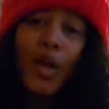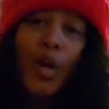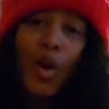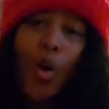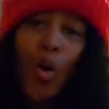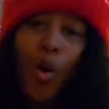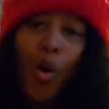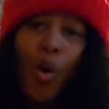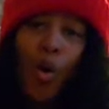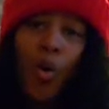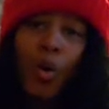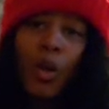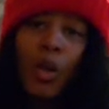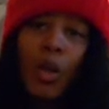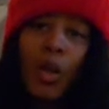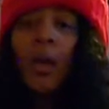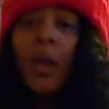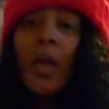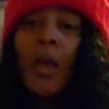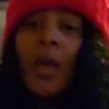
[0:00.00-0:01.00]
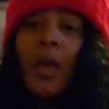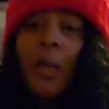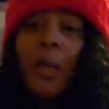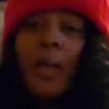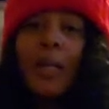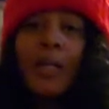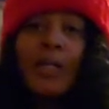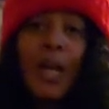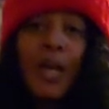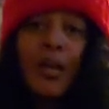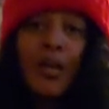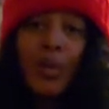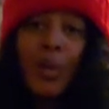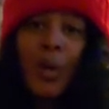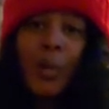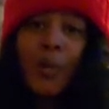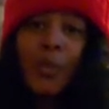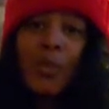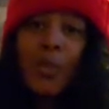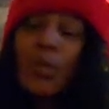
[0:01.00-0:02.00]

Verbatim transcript: goal because I thought I was